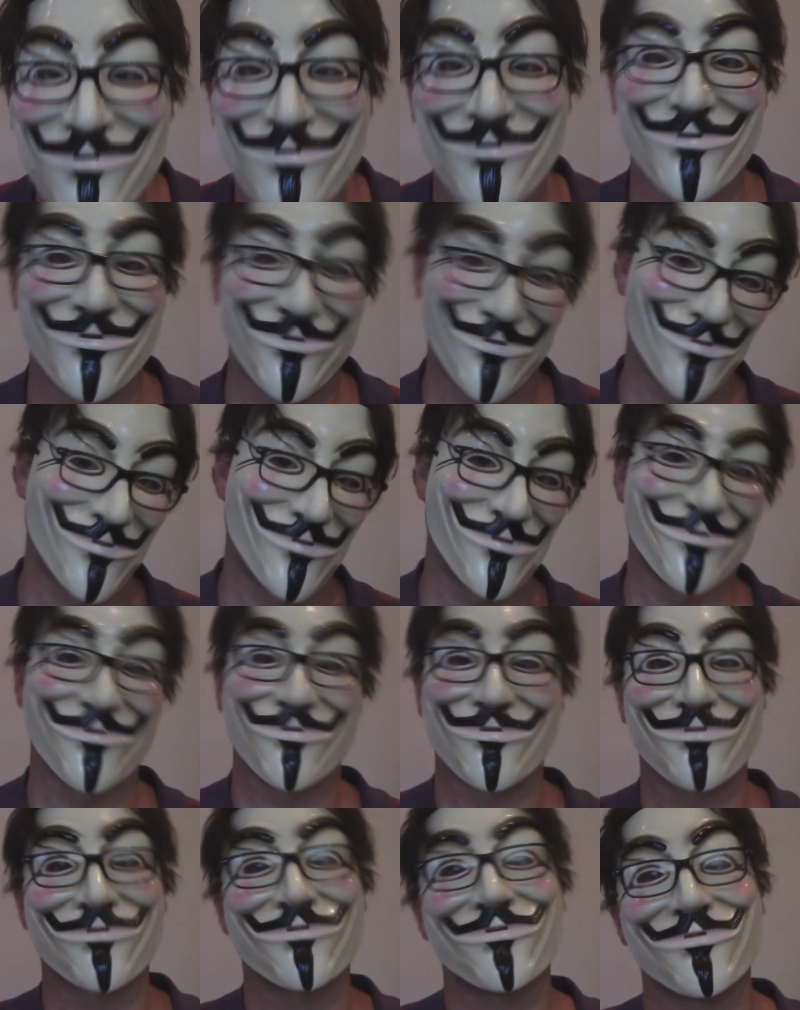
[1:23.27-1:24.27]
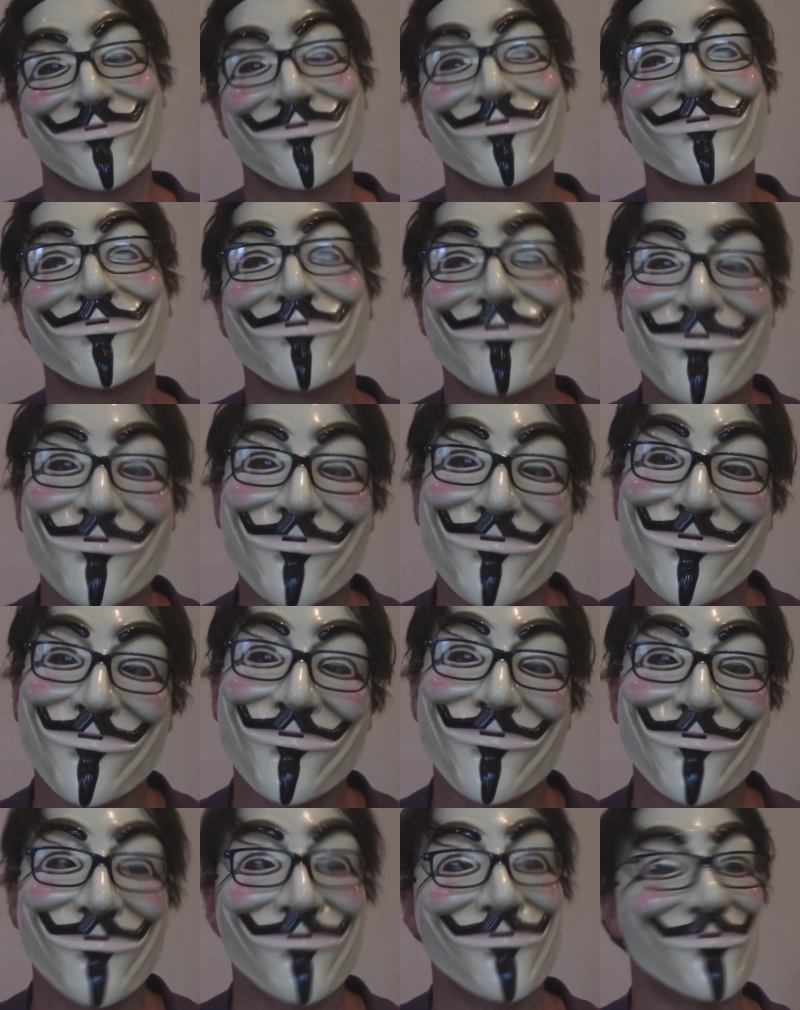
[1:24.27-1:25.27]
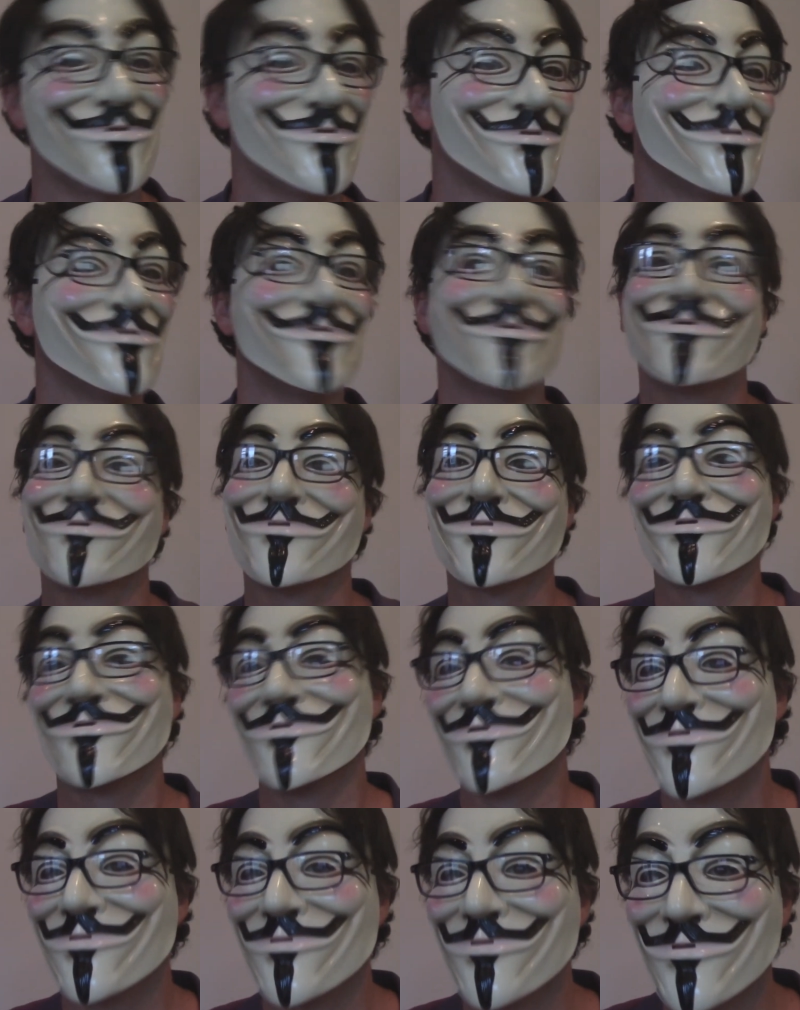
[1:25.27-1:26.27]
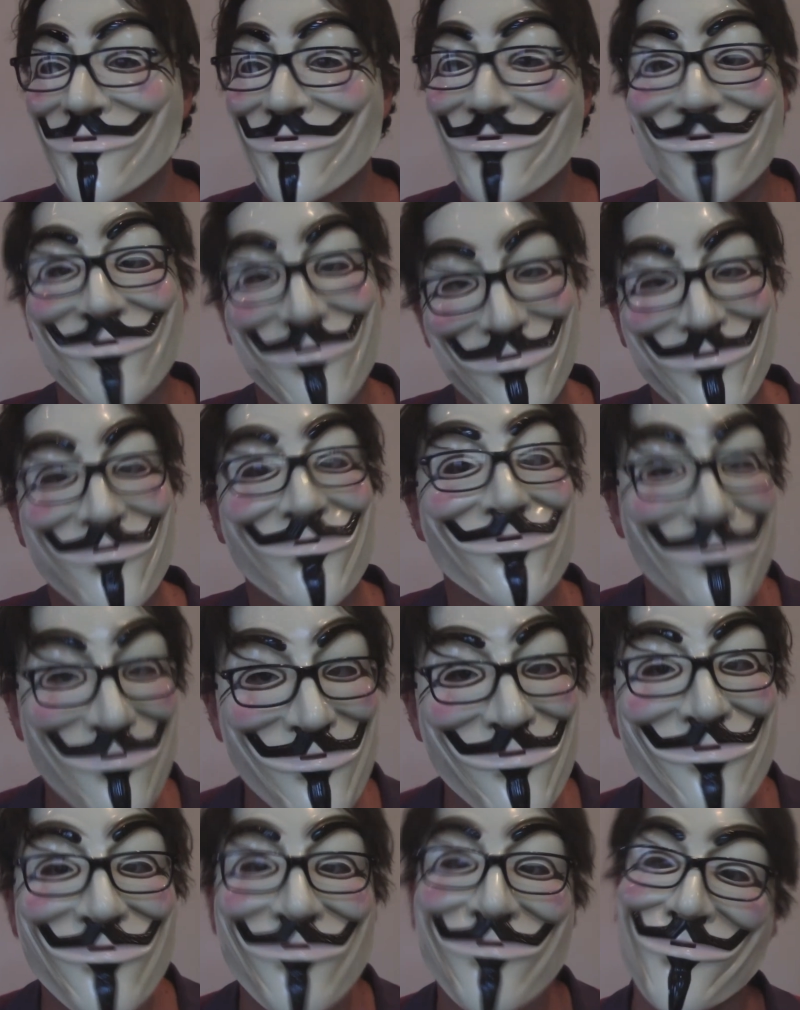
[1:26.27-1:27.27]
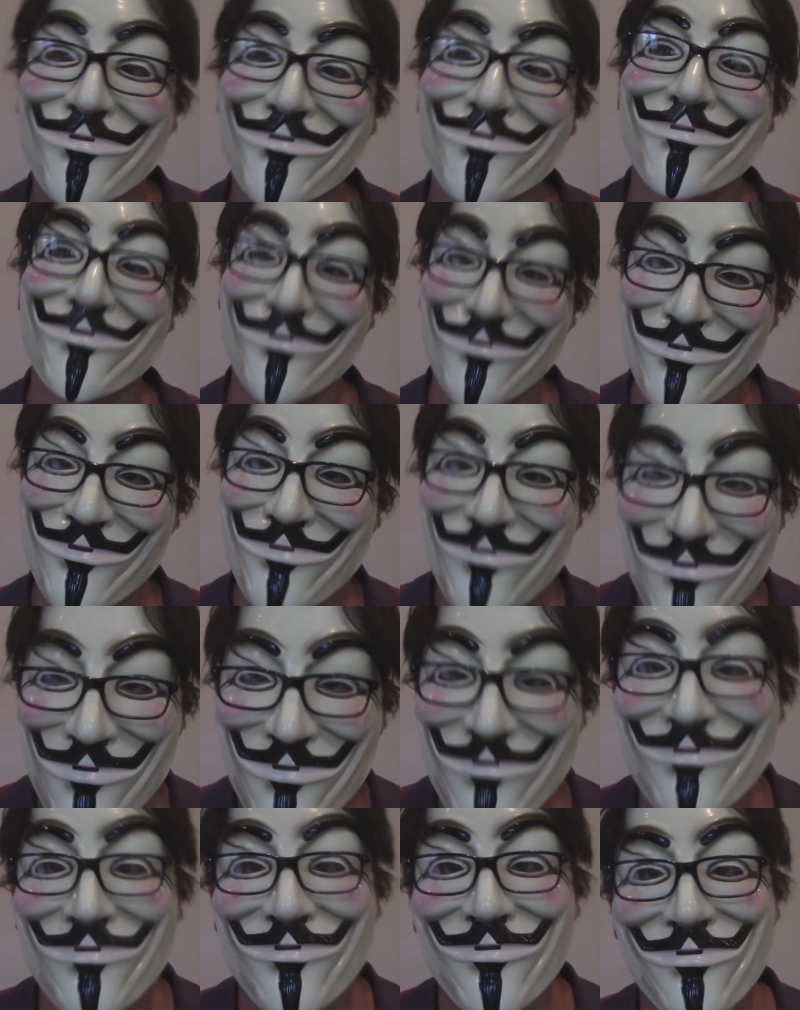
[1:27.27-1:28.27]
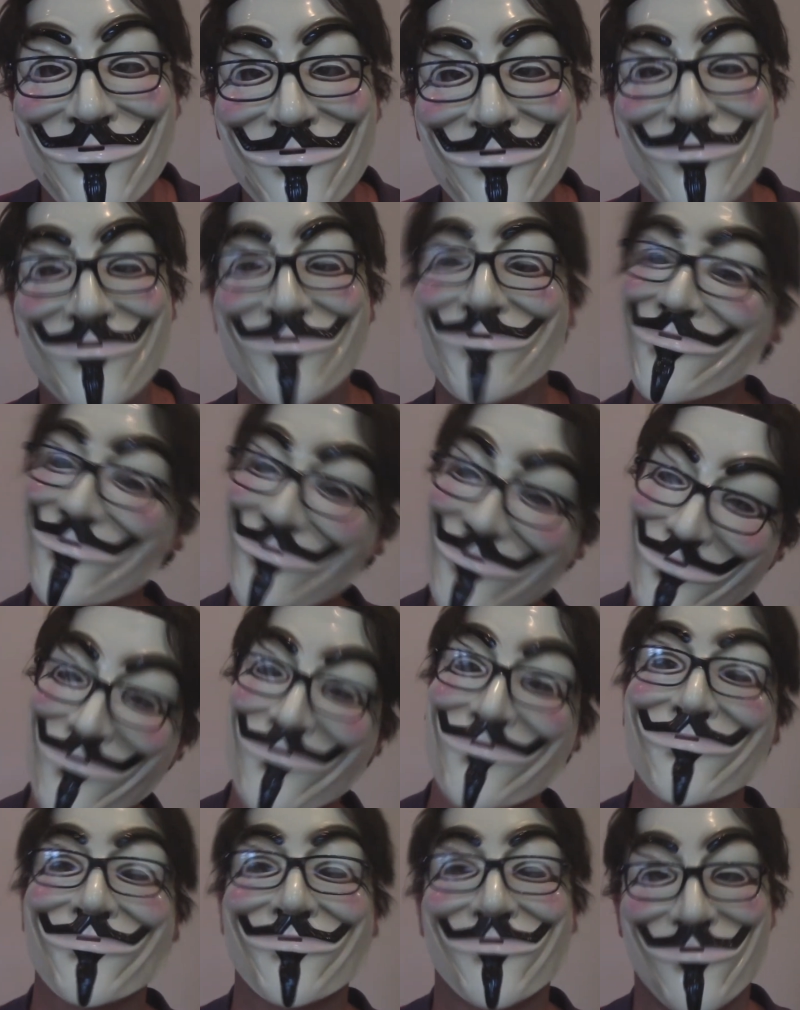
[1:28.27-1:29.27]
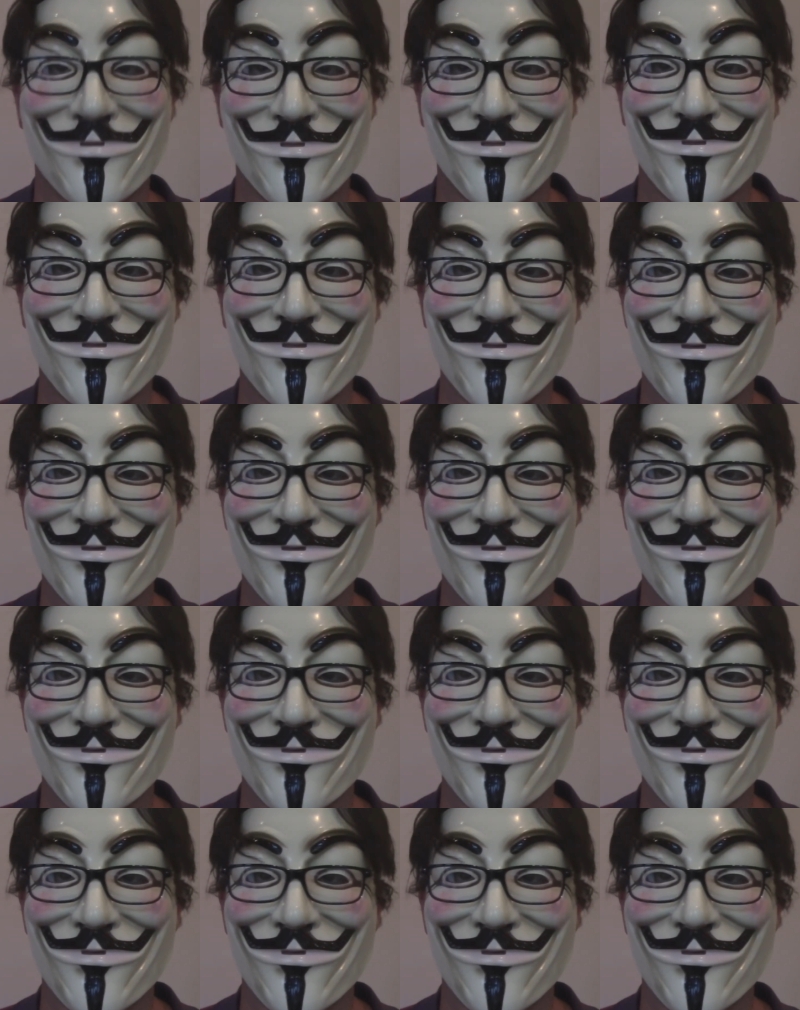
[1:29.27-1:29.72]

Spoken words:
If I wanted to help with, say, the local youth club, I'd have to have a CRB check, and rightly so.